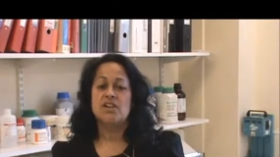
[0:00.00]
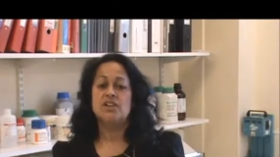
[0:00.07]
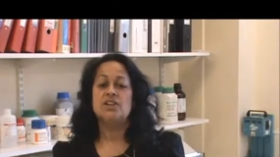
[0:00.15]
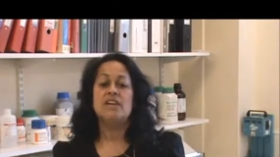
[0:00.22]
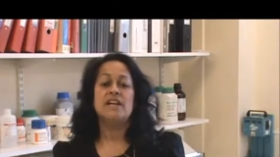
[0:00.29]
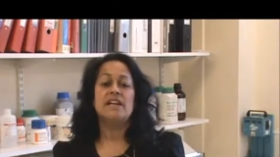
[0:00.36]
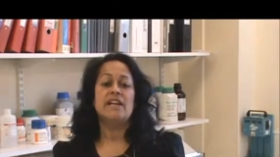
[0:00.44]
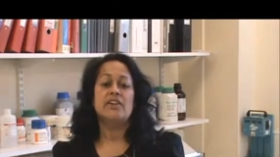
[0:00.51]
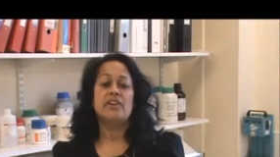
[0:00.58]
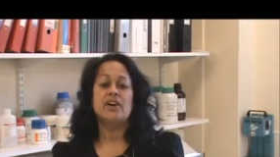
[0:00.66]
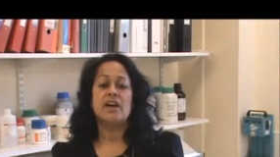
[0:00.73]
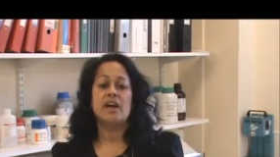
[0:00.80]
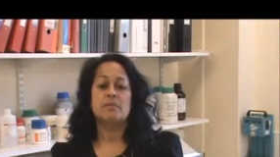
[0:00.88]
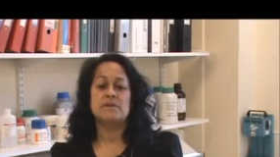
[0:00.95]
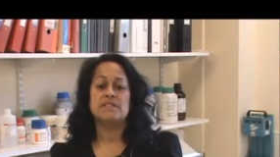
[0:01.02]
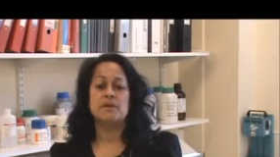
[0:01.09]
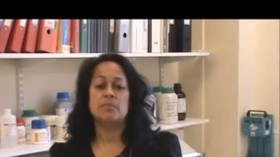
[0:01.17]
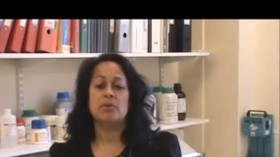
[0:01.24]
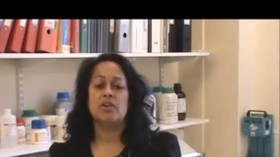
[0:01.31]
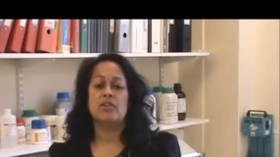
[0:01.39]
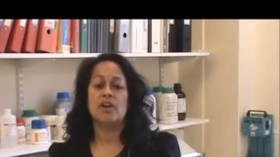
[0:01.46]
Uniquely on our MSc
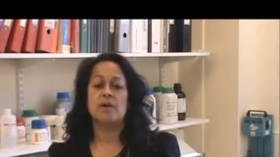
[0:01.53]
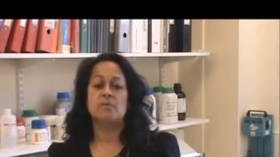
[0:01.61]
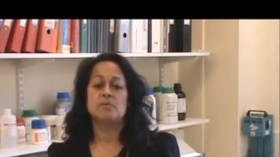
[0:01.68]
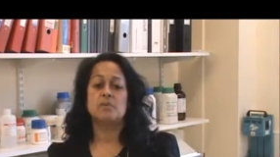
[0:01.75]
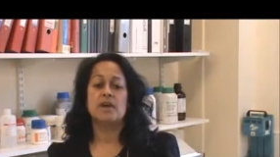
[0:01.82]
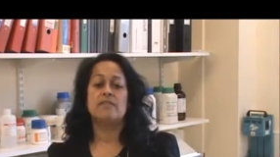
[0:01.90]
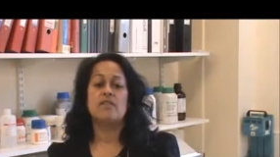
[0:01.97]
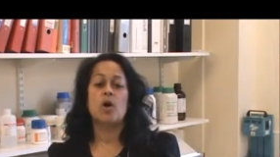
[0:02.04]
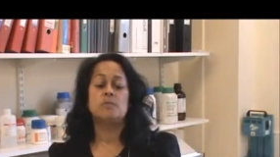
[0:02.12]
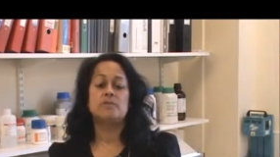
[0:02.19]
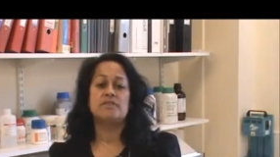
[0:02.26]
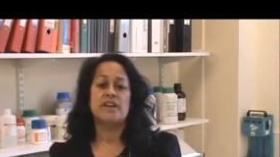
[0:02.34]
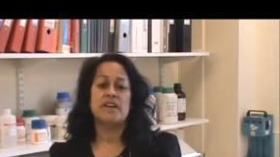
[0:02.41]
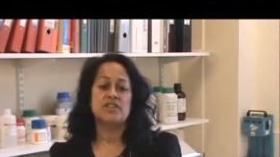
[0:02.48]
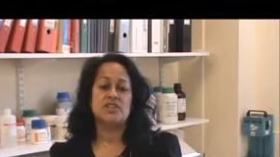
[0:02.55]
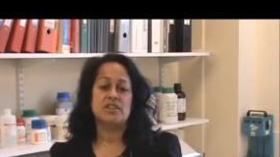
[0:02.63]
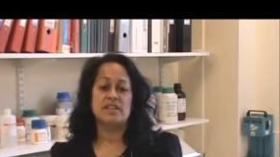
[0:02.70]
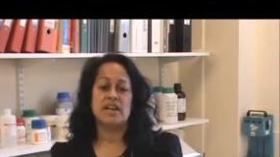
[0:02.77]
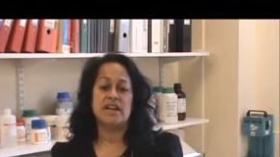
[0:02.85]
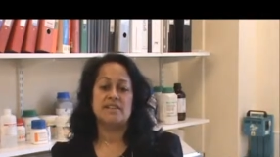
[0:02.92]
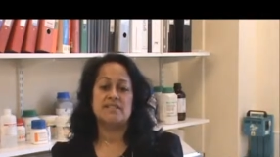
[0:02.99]
programmes, we have observation
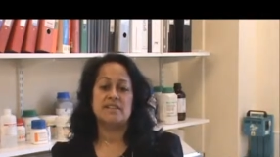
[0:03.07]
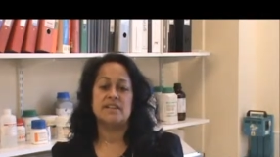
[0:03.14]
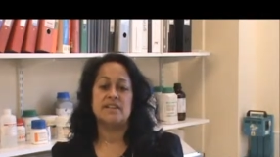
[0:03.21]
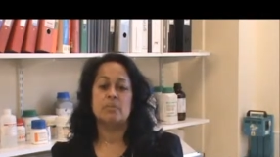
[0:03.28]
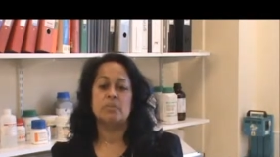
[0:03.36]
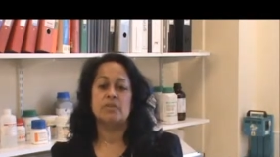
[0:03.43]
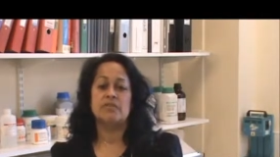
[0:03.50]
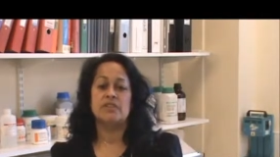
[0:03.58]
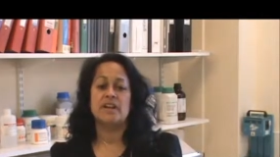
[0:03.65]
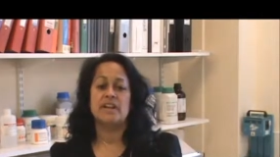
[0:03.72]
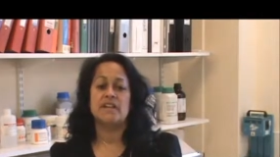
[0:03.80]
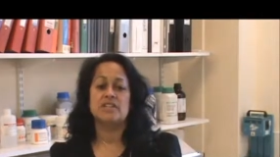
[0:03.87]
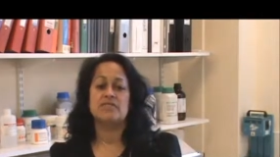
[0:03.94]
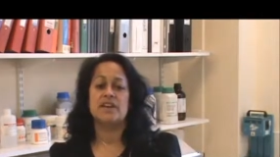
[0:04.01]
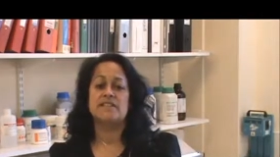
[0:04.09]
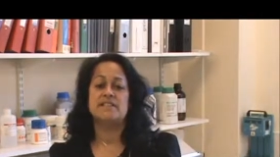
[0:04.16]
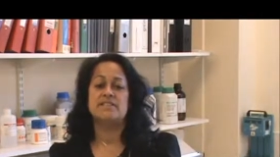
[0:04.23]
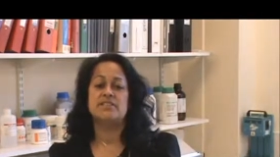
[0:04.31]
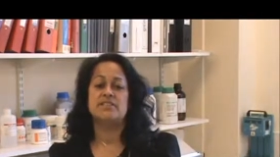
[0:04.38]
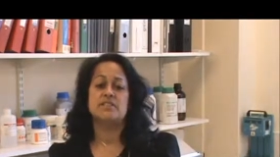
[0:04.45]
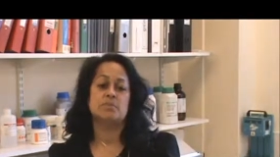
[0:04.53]
days and a number of clinics relating
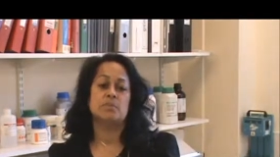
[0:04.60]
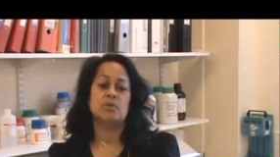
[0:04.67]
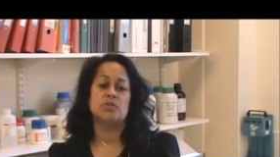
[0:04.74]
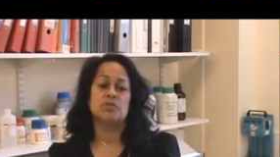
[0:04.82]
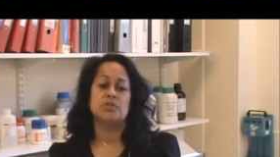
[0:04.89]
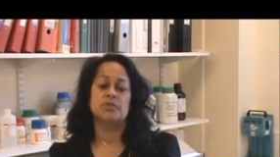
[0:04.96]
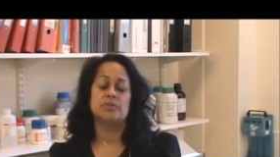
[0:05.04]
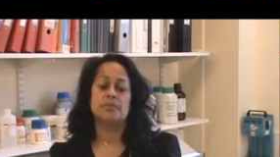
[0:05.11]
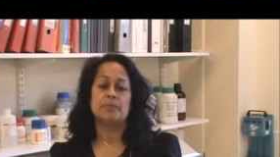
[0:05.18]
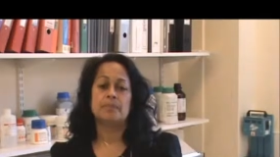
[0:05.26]
to this module.